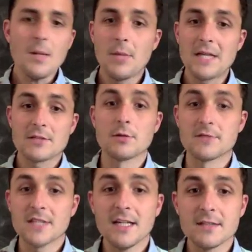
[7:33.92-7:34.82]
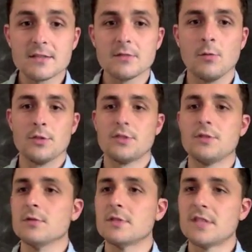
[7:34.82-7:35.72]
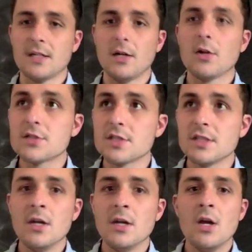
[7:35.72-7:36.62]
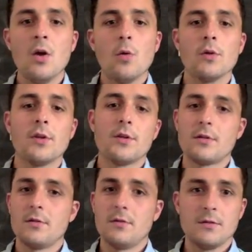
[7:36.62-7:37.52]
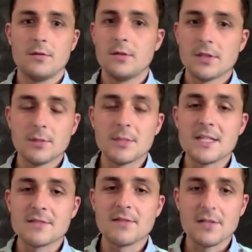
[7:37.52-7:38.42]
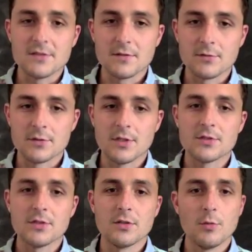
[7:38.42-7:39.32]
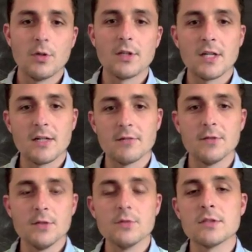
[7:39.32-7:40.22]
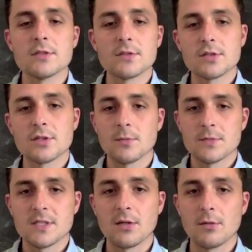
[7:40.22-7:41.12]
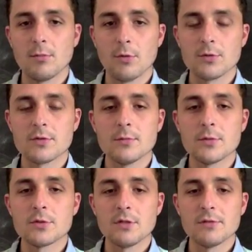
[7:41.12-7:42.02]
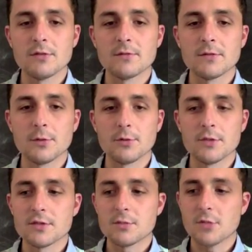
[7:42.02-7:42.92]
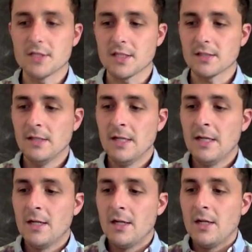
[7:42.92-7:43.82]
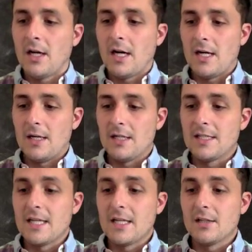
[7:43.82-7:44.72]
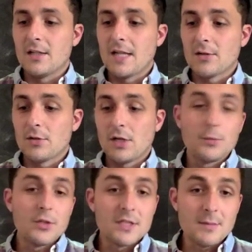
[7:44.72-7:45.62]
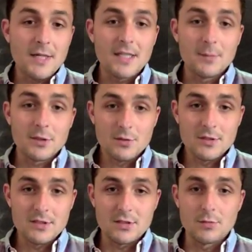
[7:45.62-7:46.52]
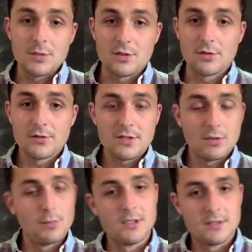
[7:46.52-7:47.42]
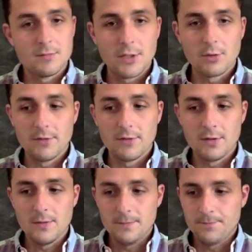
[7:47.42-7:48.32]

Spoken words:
Bachelor of Science or Students Technology. There are going to be tens of thousands of results, so you want to kind of use the search terms that are most relevant for your research project. And then that'll help you get some academic sources. There'll be journals, they'll be peer-reviewed,